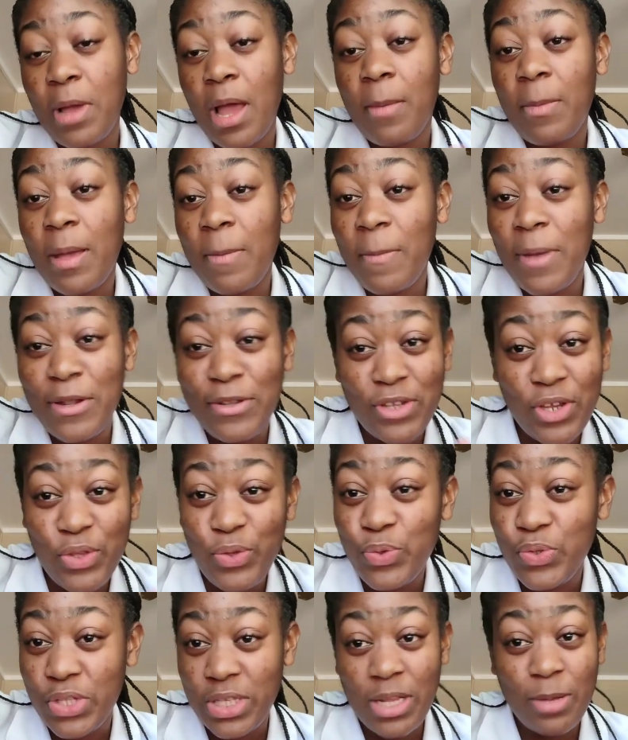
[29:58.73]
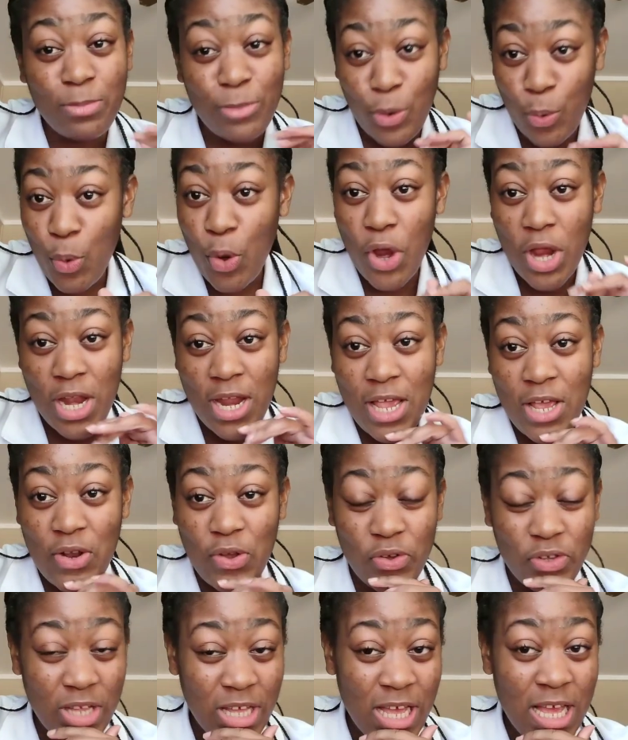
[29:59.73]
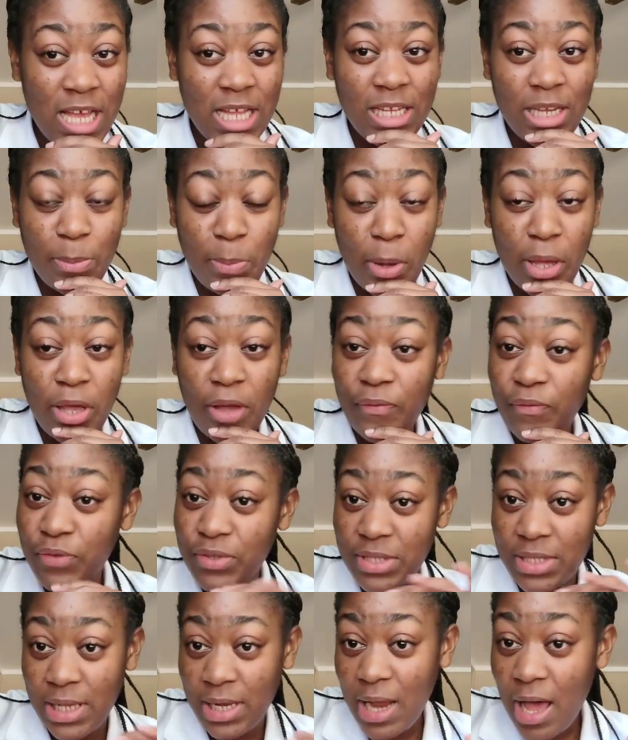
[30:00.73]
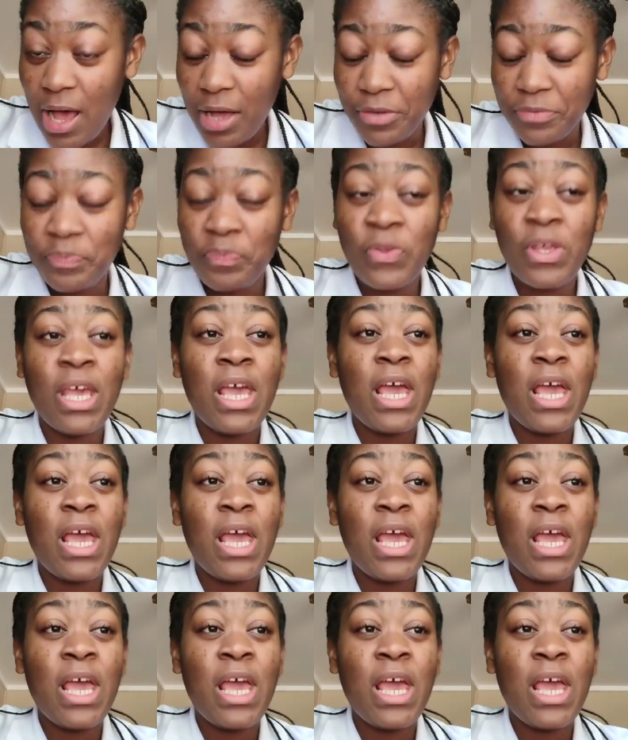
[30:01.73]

Cause my body they used to them the work, they know they put your foot so long.